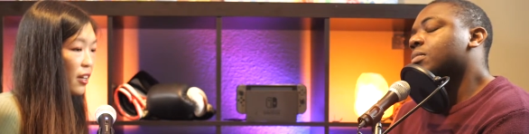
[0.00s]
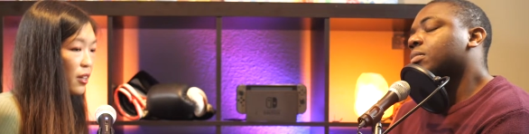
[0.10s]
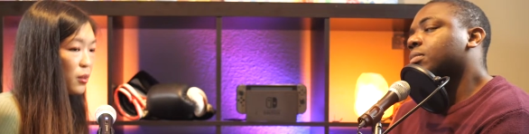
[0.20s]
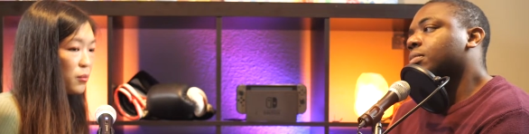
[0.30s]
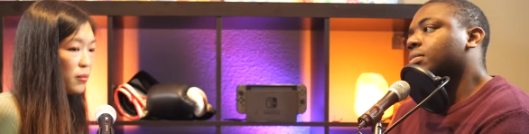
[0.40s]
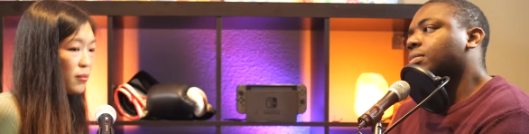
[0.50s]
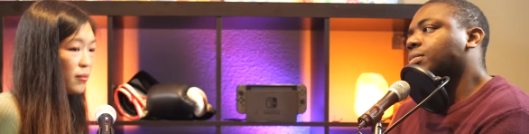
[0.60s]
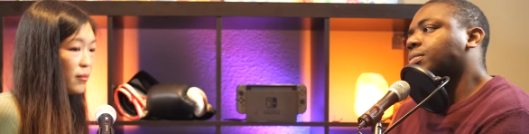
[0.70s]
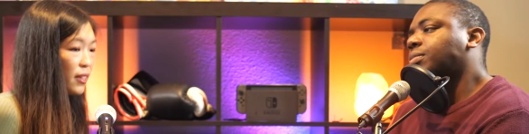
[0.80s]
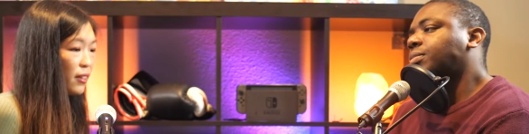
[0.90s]
Speaker 1: Um,
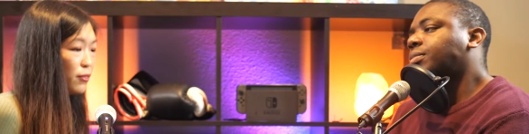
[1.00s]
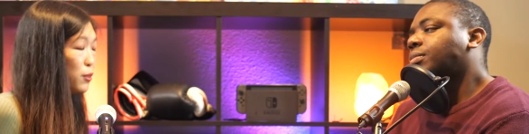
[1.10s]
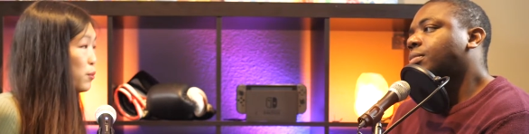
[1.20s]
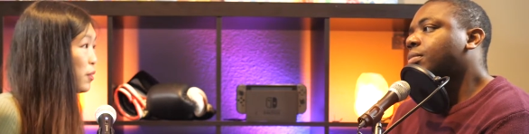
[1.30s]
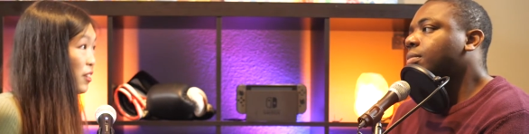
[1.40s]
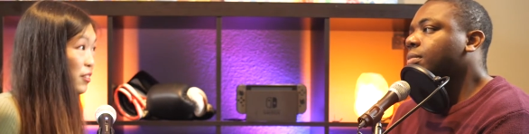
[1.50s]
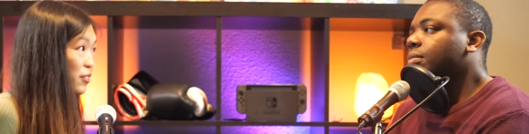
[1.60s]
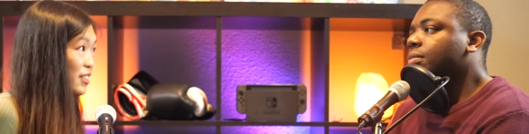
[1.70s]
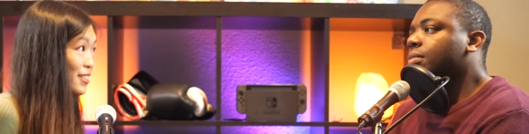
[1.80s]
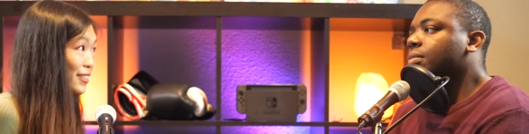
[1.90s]
if you've heard
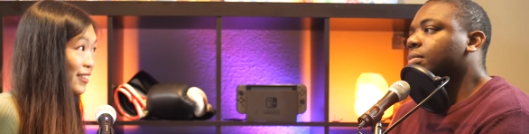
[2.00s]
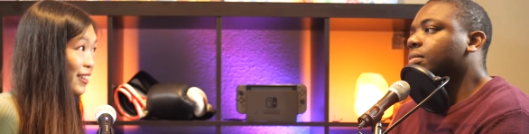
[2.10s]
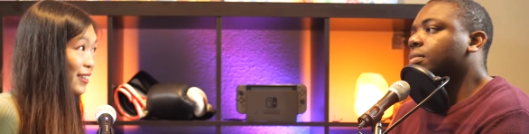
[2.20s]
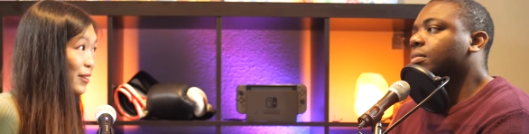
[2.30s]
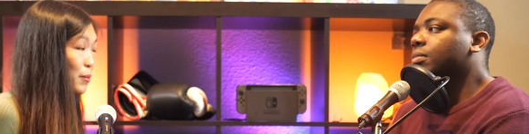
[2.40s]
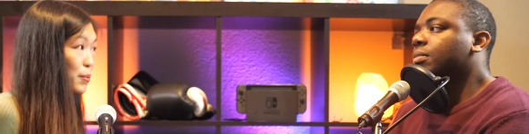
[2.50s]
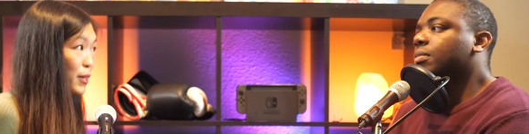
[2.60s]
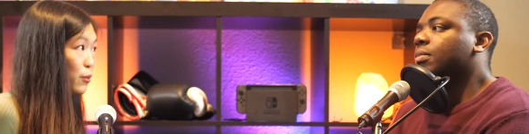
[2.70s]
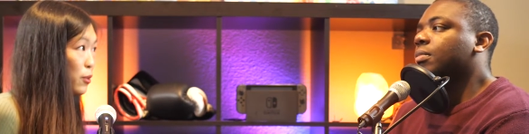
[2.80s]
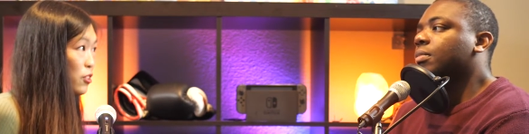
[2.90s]
recently,
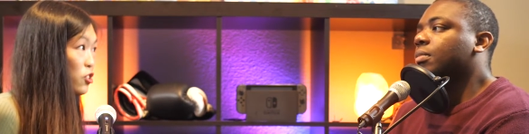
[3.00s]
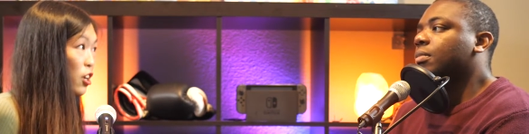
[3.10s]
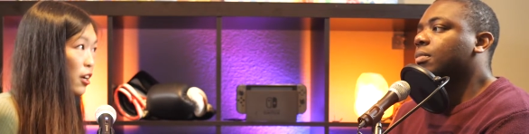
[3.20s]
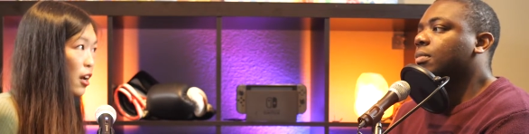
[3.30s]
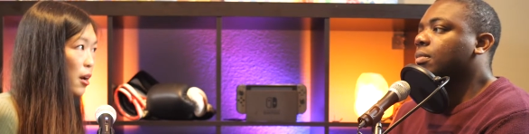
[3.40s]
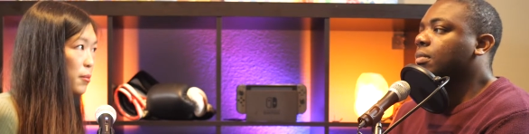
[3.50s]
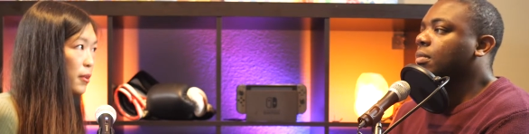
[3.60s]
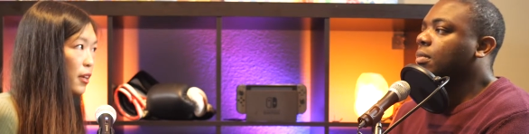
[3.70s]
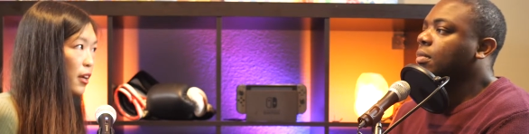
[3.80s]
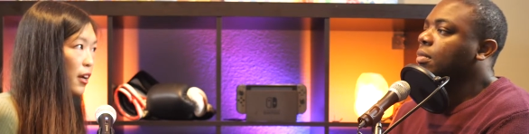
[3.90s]
Bitcoin shot up.
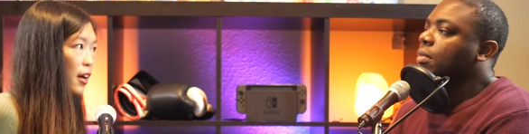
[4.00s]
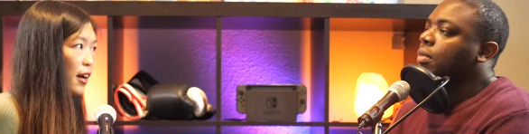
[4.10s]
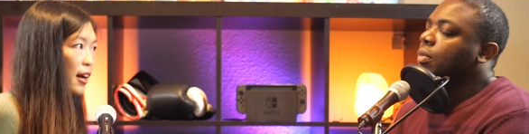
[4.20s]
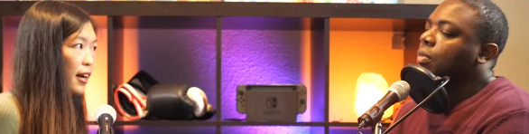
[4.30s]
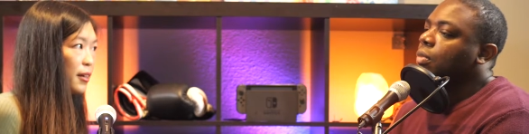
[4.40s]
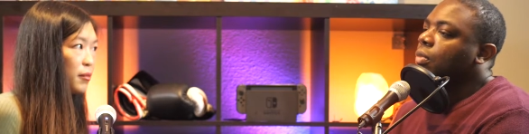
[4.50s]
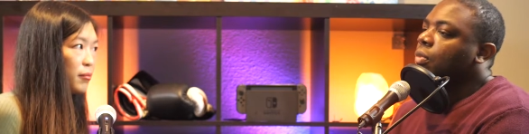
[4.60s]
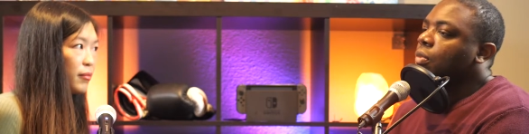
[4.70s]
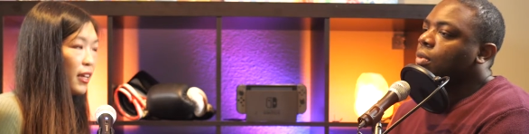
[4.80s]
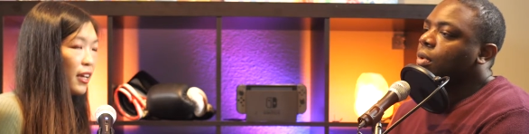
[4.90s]

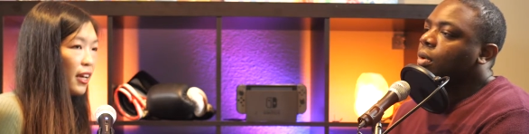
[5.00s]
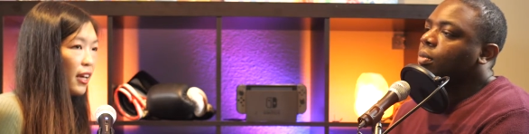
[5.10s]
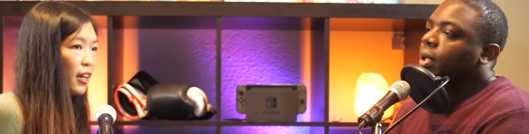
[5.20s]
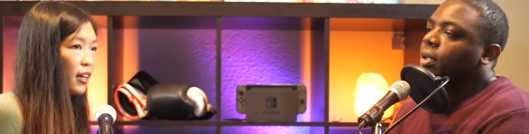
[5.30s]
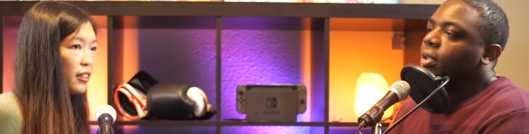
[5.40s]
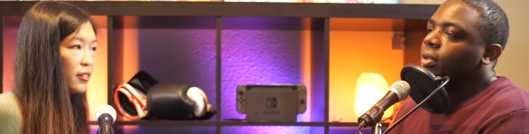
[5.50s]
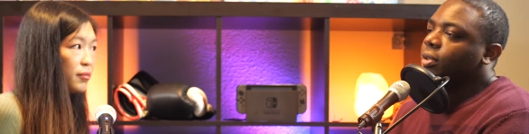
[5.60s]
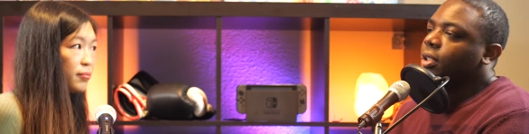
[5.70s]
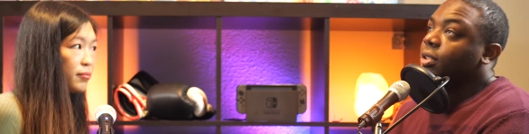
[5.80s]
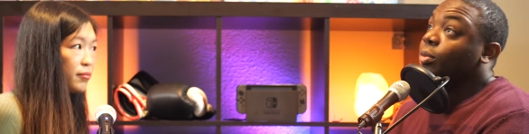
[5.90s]
Um,
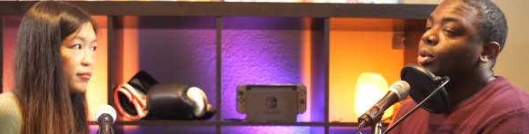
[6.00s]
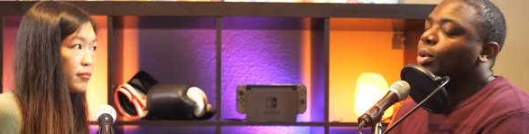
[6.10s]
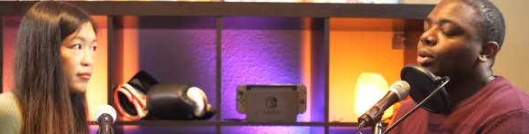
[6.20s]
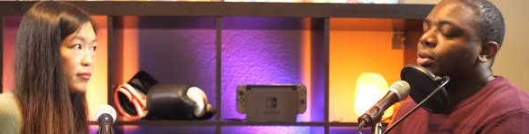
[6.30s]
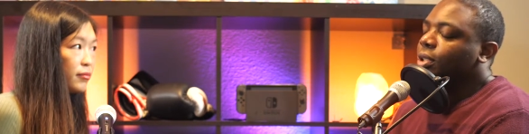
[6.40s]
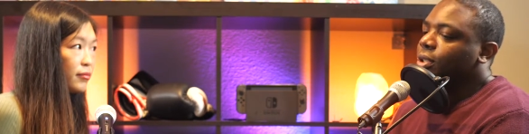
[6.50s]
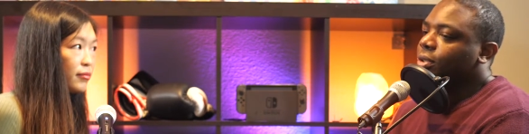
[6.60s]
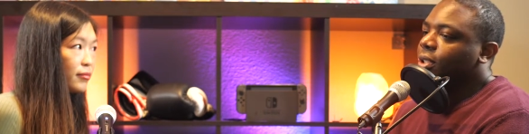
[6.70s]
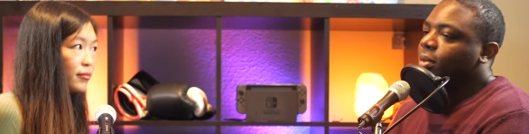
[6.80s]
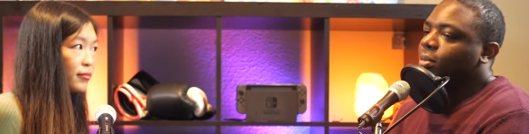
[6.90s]
Bitcoin
Speaker 2: will always
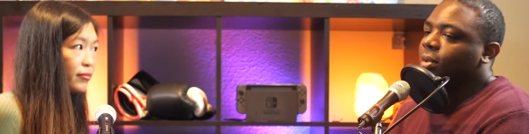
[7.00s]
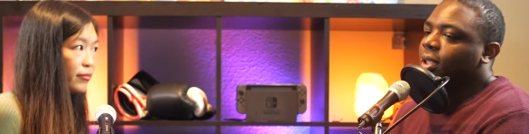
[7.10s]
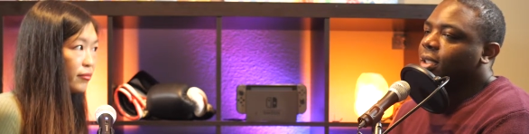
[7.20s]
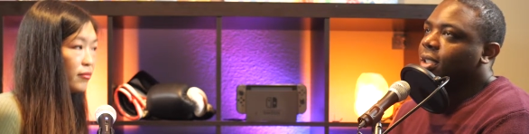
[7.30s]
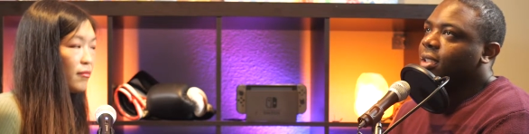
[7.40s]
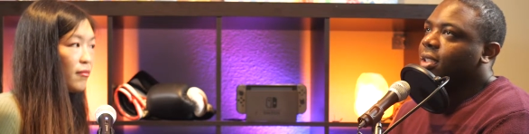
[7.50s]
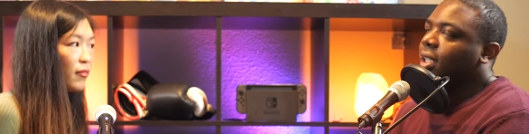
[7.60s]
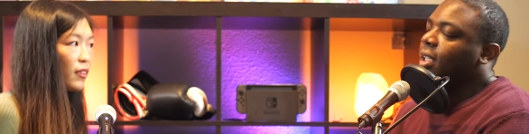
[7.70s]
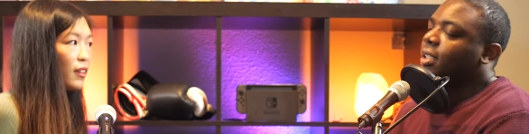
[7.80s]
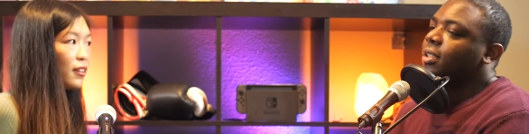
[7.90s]
shoot up when there's
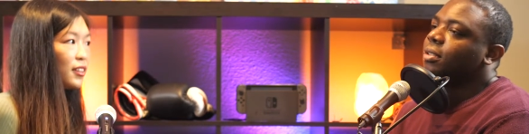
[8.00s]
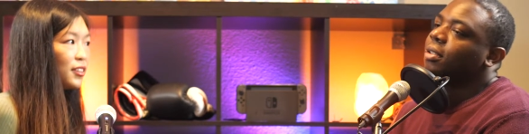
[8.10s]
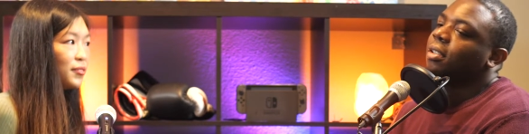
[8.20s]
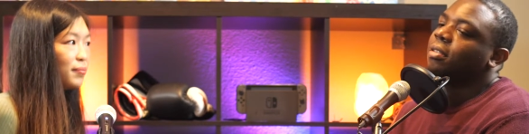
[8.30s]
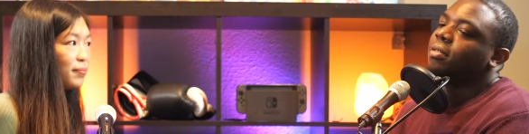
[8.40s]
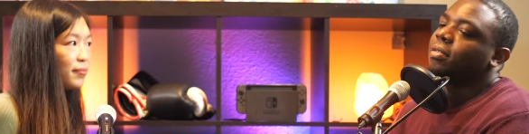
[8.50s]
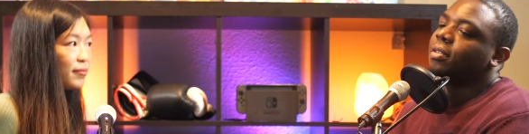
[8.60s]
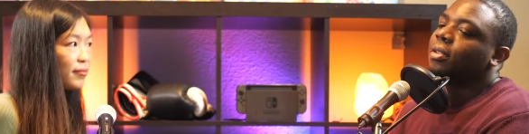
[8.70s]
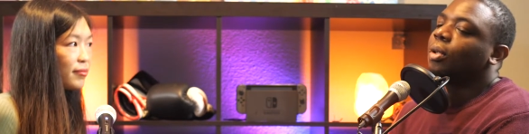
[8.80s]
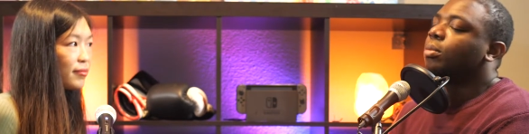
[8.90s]
any sort of
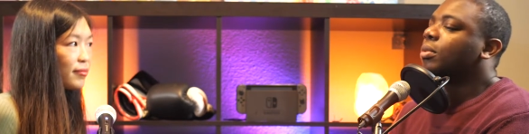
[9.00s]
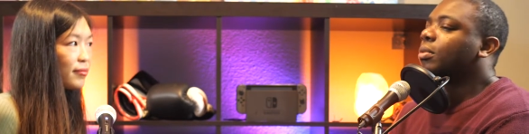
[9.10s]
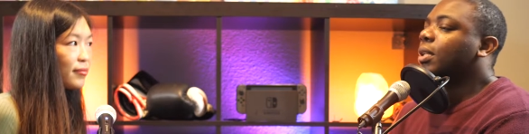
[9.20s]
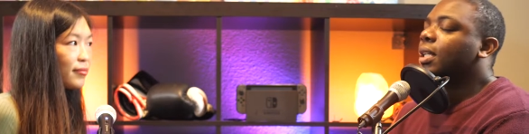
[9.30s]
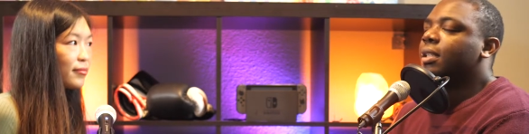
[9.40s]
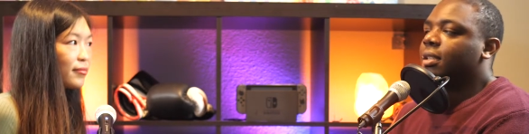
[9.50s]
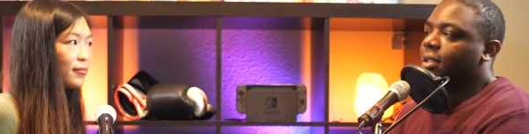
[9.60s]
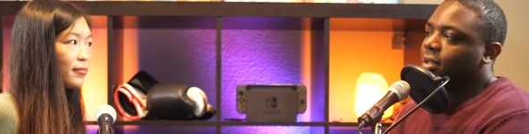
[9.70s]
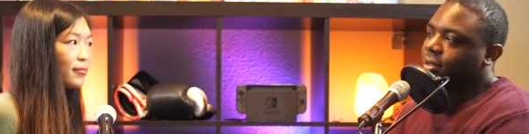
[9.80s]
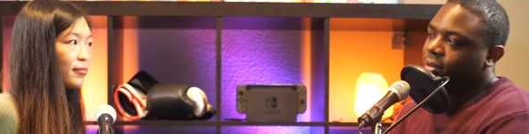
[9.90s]
global
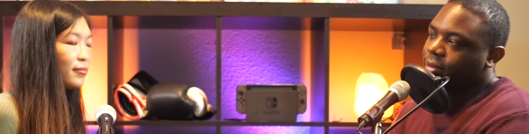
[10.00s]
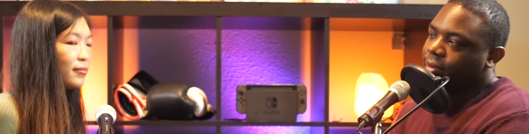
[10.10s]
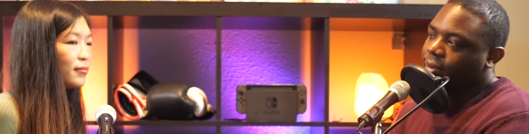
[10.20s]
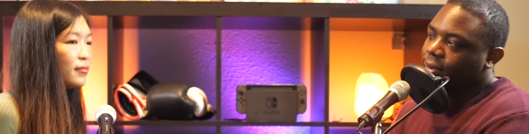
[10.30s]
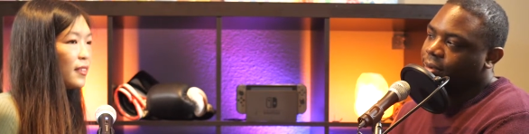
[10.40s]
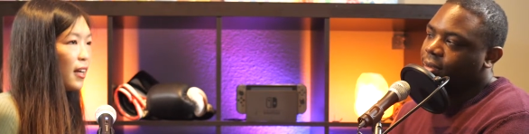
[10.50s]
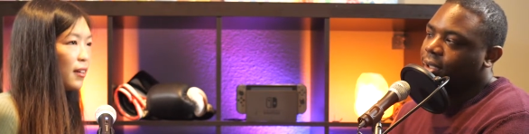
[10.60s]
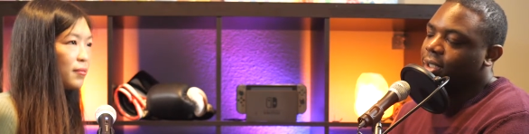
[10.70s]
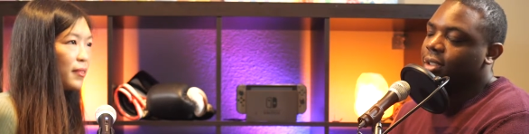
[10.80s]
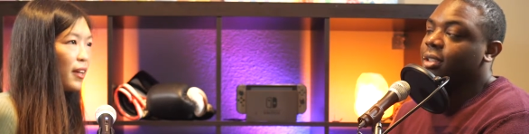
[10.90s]
anything.
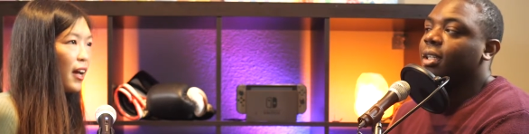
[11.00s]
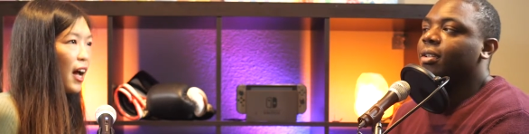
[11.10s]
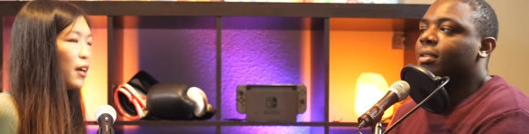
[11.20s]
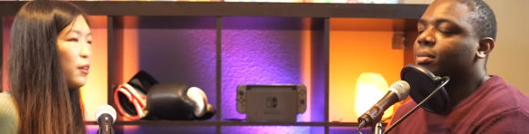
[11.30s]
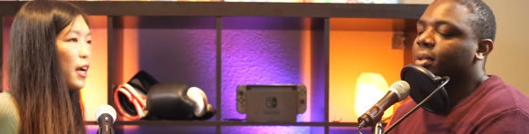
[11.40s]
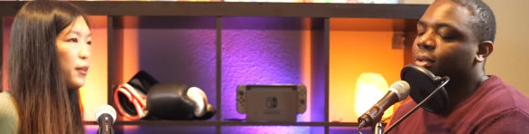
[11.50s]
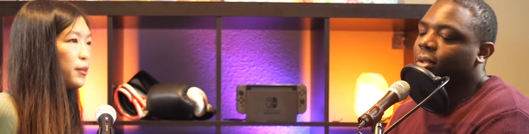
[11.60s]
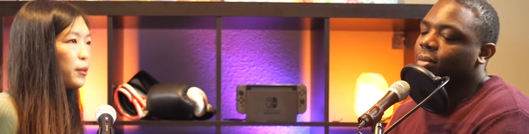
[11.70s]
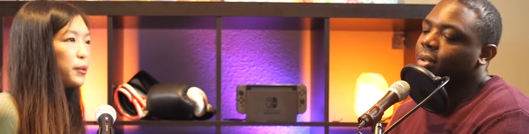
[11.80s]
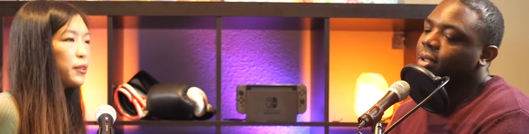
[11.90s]
Yeah, that's just how. I don't. I don't know